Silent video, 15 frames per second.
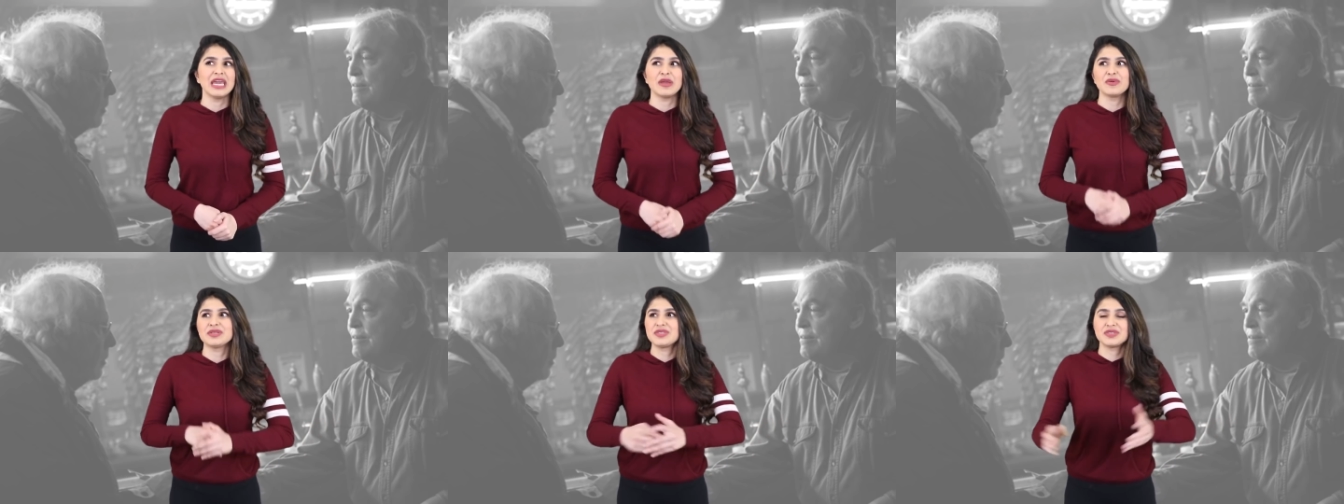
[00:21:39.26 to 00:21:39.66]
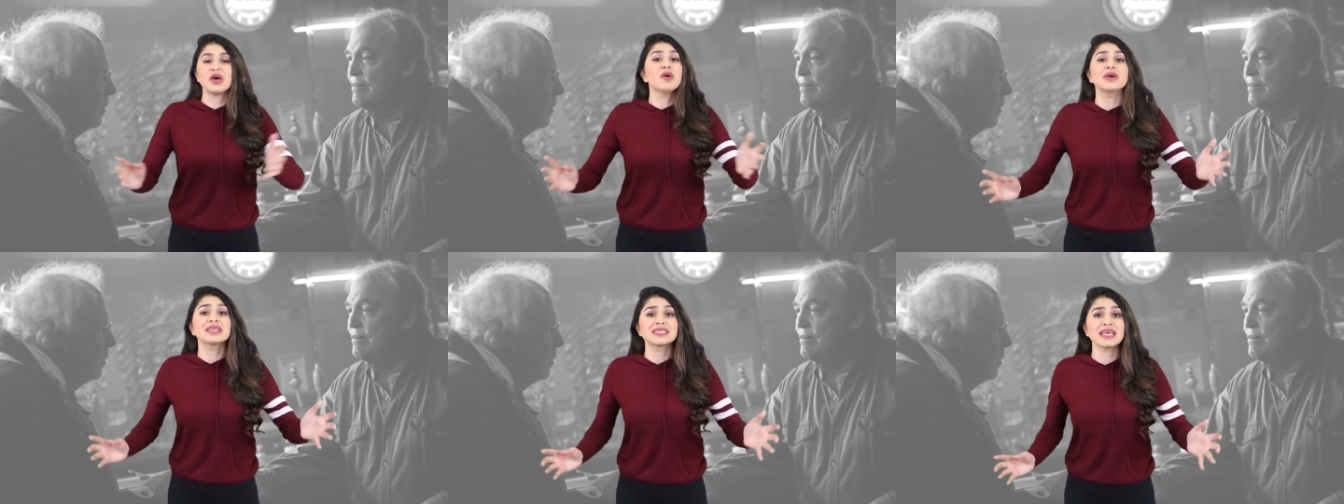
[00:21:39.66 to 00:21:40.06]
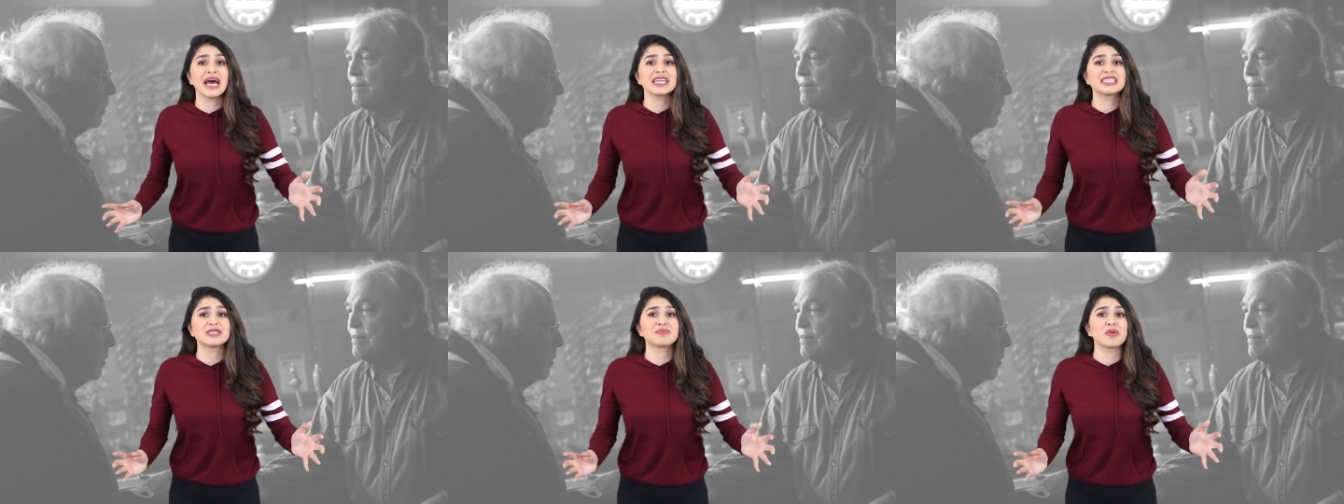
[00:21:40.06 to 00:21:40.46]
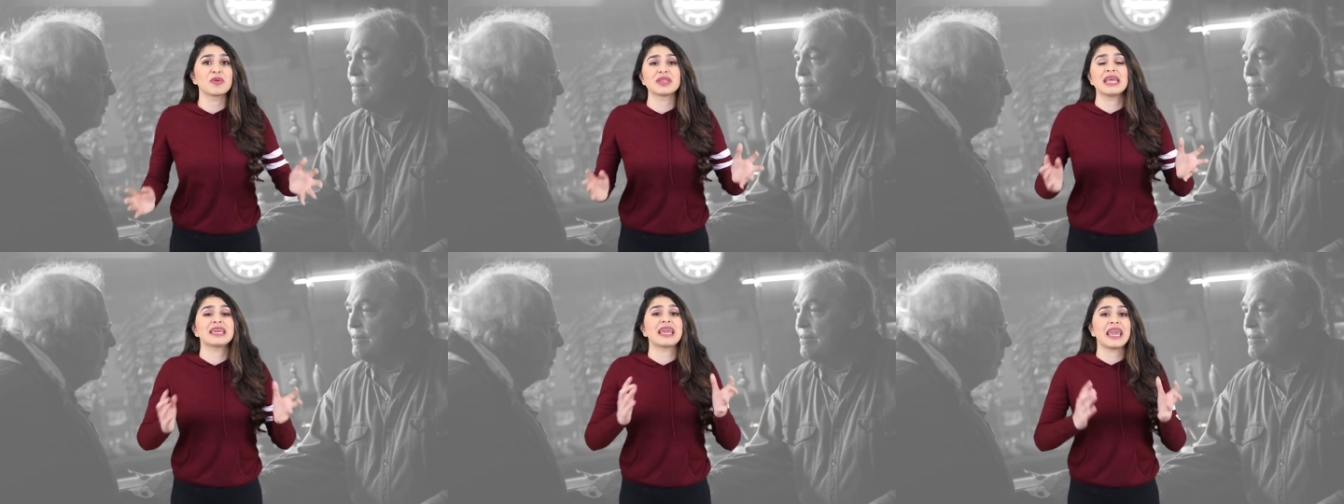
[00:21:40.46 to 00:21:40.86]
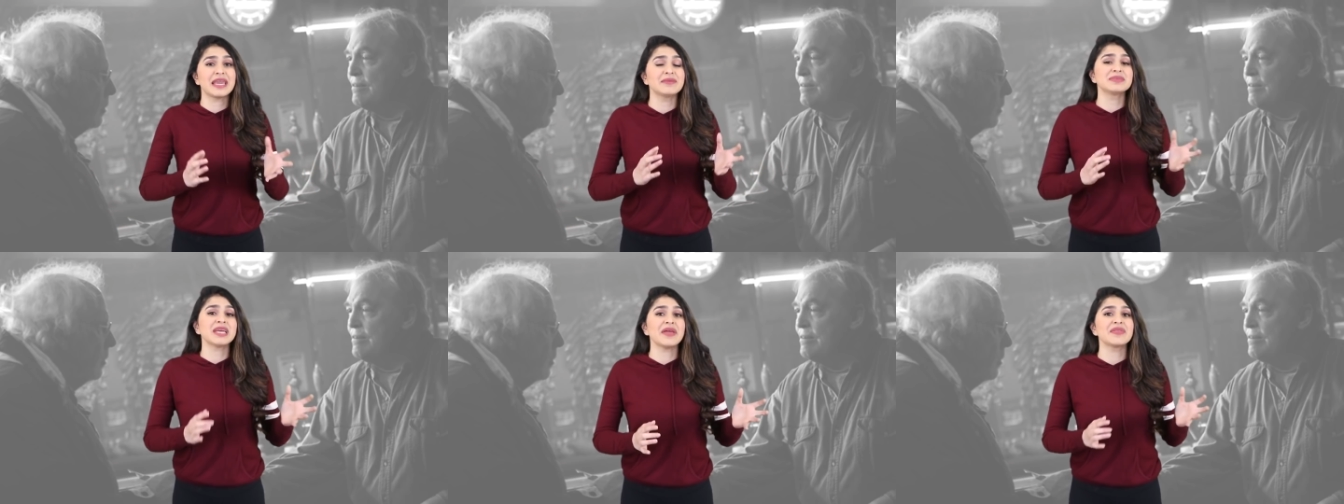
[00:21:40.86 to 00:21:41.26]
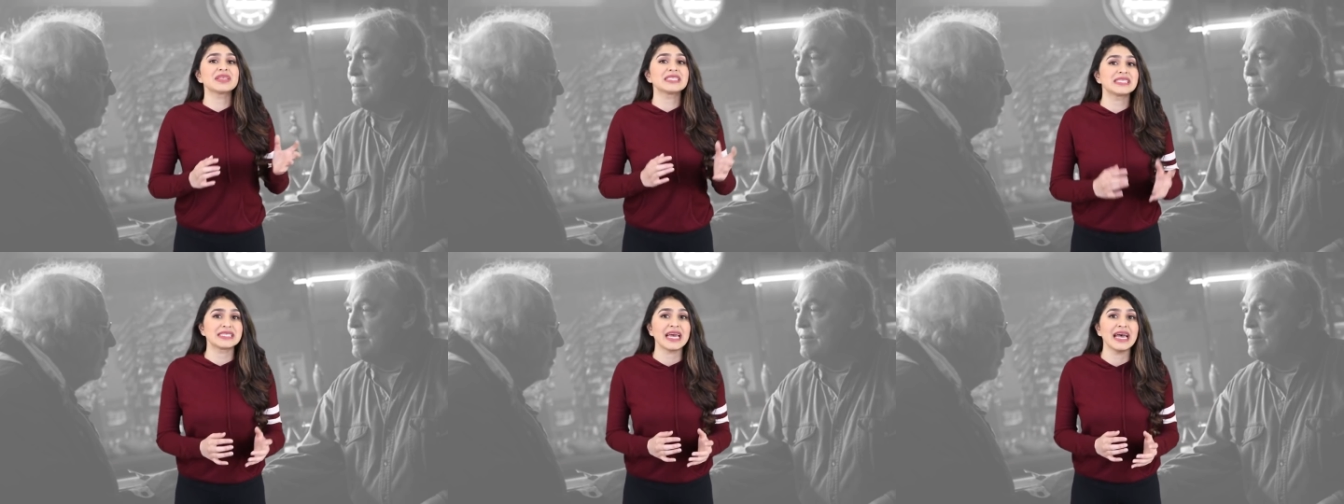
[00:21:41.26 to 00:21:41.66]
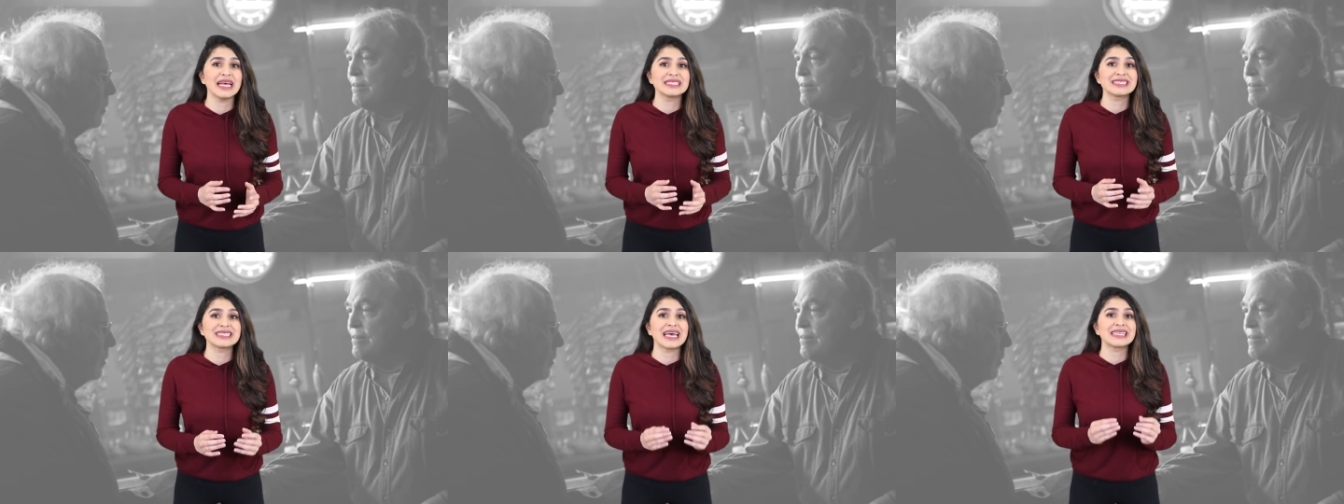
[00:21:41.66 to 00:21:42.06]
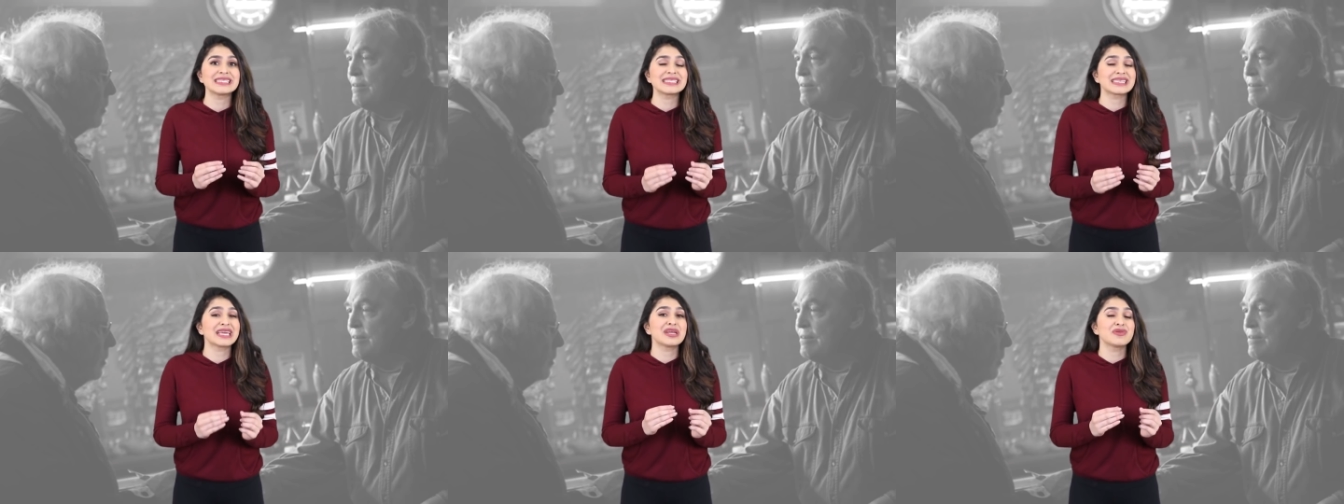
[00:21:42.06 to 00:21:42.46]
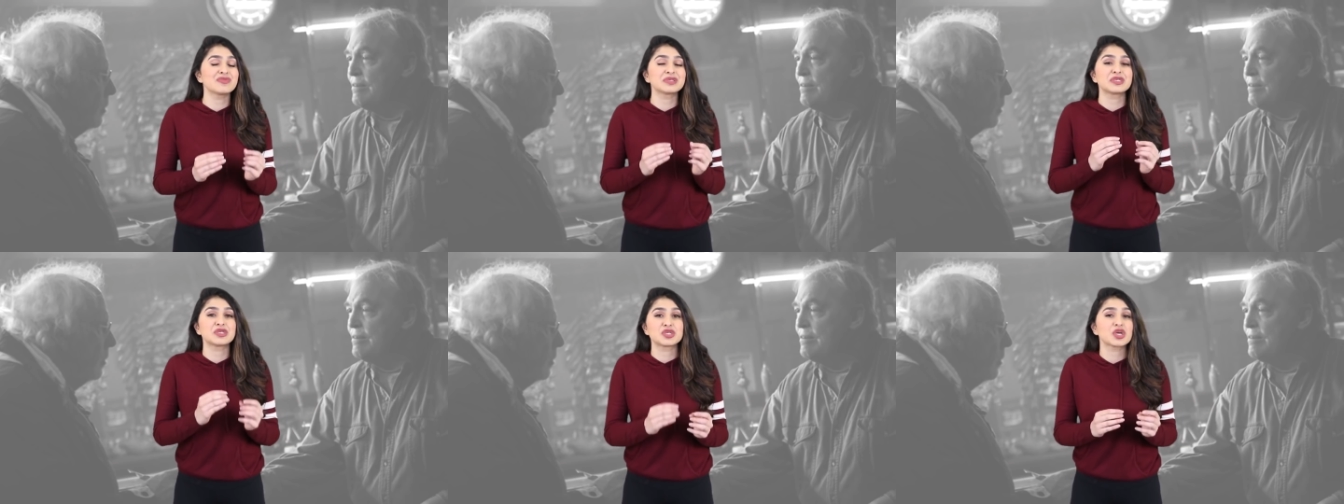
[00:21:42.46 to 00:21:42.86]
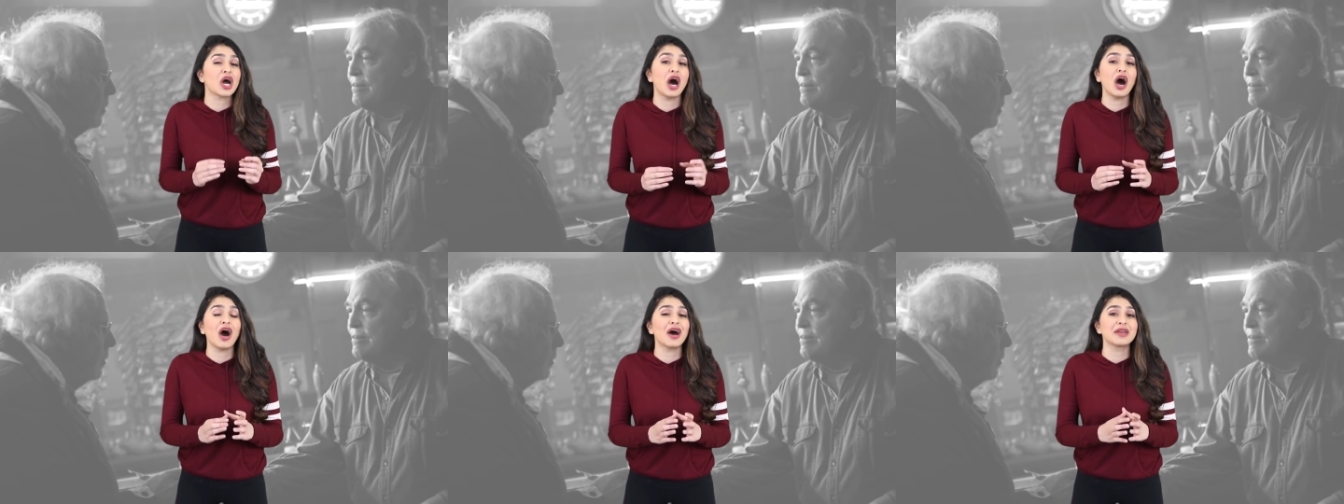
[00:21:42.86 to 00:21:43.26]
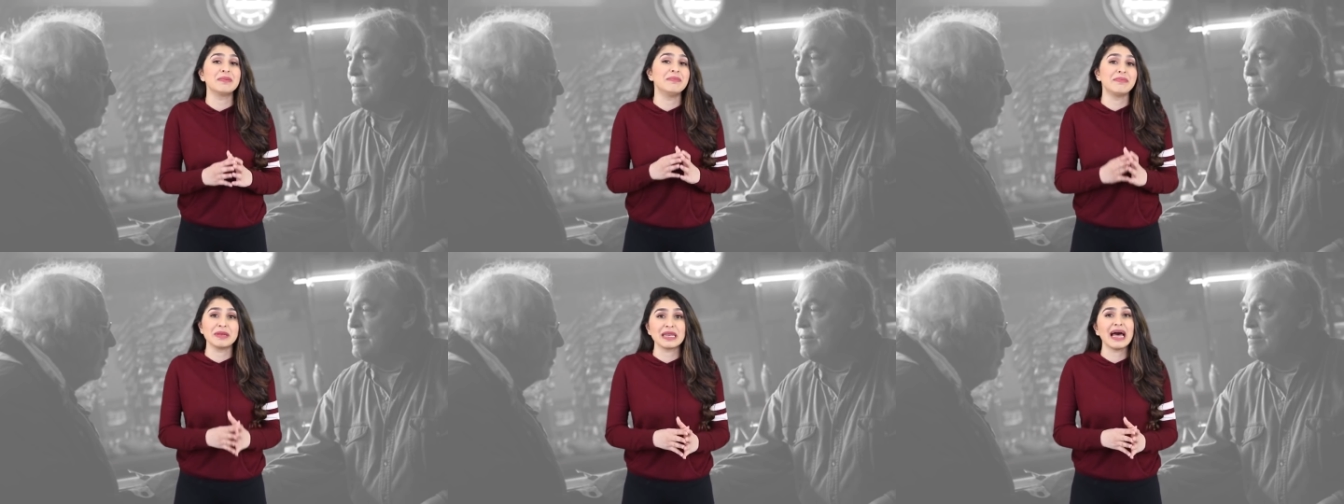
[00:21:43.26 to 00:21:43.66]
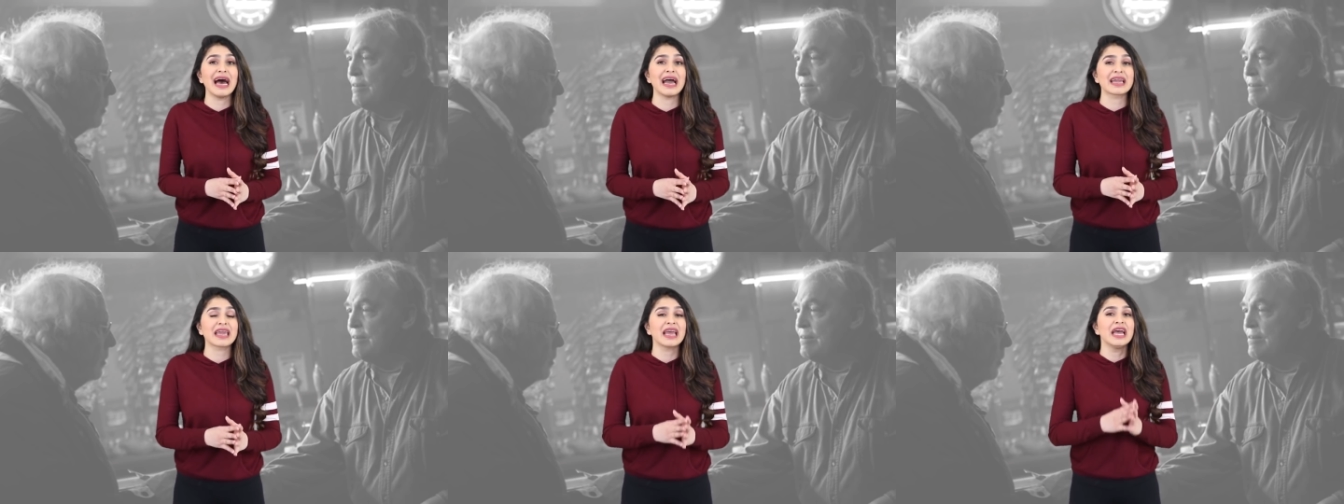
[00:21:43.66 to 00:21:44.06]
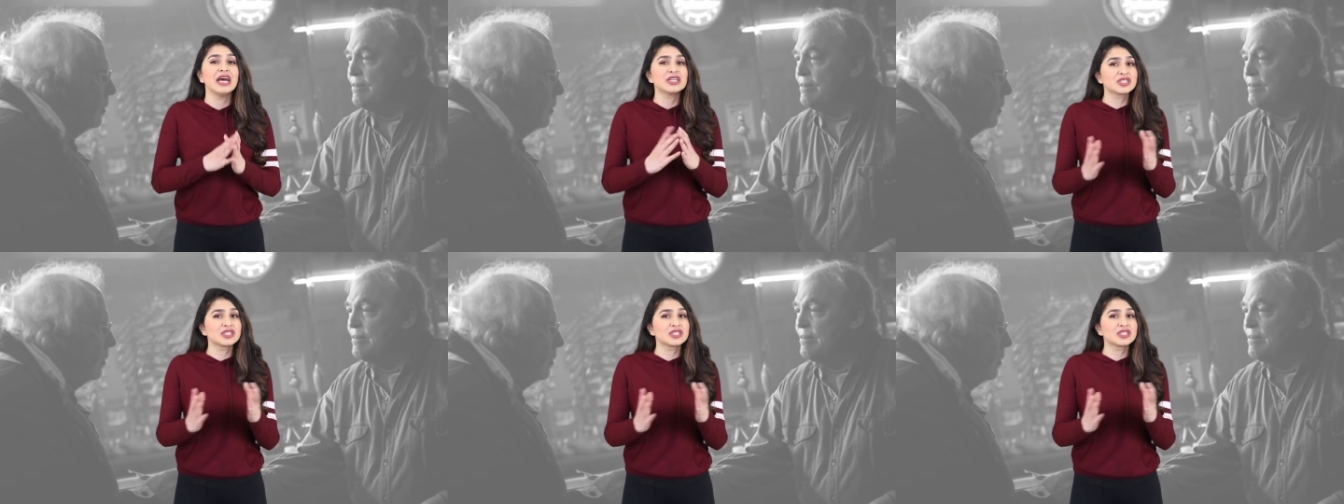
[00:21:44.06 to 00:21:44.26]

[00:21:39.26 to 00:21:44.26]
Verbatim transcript: He was so excited, but when they came down the stairs, their skin was charred black.